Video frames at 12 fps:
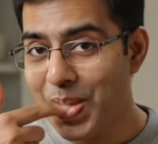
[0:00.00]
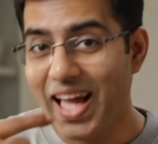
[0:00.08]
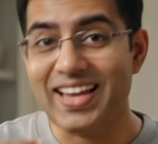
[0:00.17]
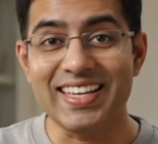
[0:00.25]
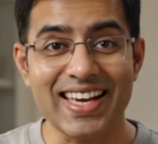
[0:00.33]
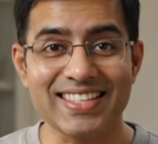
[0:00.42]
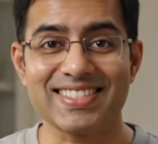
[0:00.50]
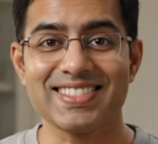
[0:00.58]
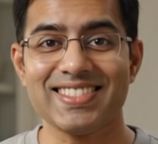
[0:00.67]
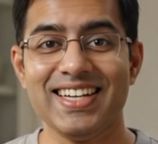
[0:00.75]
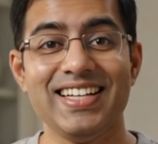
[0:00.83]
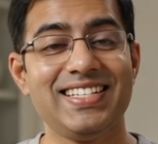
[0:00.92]
And
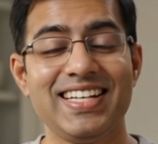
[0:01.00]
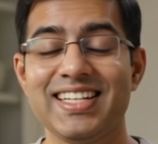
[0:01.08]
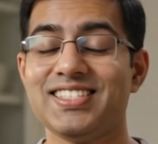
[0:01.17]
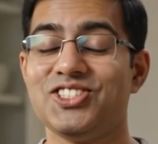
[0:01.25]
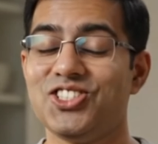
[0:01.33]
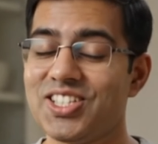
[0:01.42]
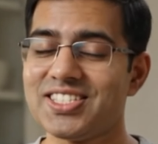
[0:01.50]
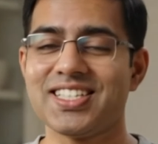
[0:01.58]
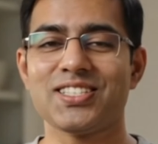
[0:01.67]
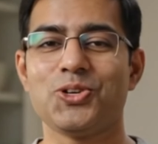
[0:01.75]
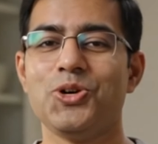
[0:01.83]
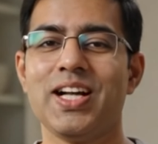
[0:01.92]
yes, it tastes just
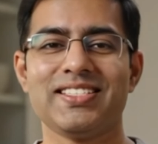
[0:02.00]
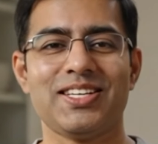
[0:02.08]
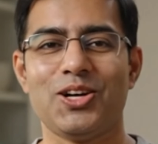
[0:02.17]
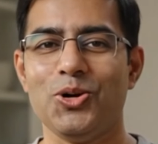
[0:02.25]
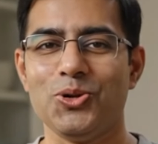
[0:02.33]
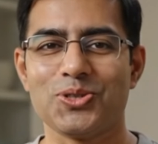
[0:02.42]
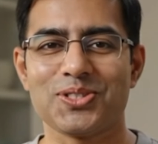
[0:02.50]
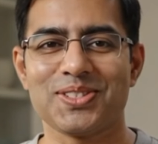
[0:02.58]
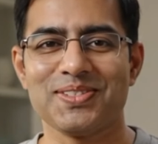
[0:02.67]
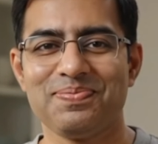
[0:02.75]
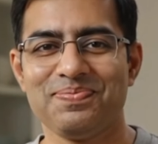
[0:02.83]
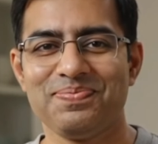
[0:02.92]
as good as it looks.